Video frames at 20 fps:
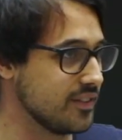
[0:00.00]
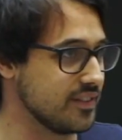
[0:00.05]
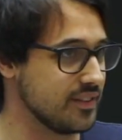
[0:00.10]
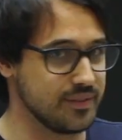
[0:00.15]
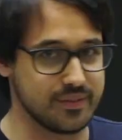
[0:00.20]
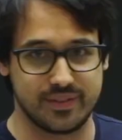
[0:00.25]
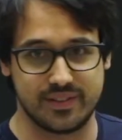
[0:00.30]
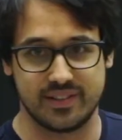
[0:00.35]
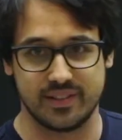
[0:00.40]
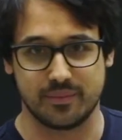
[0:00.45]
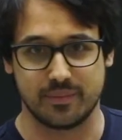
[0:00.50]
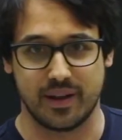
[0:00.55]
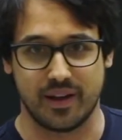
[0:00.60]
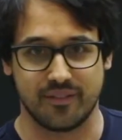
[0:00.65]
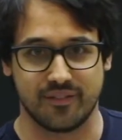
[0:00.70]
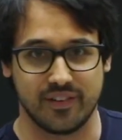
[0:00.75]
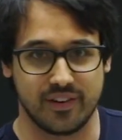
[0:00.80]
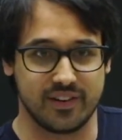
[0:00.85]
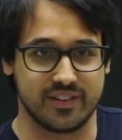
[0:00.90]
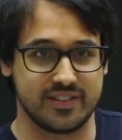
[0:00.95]
they seem to have
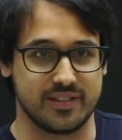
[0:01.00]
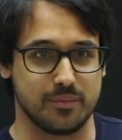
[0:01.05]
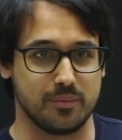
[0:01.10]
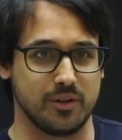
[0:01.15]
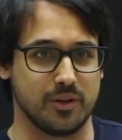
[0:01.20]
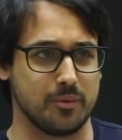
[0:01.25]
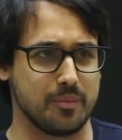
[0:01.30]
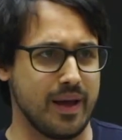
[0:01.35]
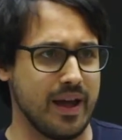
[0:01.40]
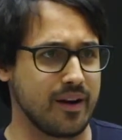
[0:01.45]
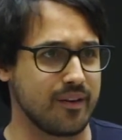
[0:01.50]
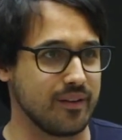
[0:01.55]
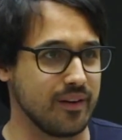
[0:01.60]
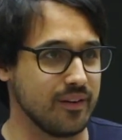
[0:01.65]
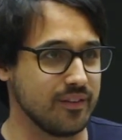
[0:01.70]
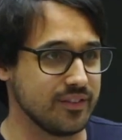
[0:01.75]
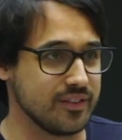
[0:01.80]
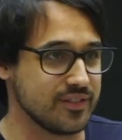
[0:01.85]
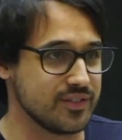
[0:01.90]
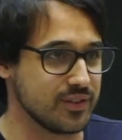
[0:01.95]
very similar
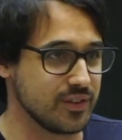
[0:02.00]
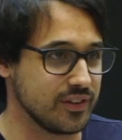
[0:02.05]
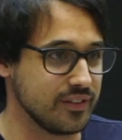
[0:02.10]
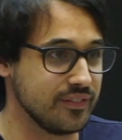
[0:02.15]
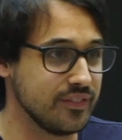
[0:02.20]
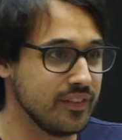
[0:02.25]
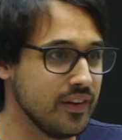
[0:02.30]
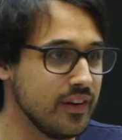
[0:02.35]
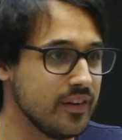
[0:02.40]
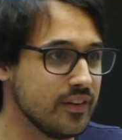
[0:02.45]
backgrounds of sort of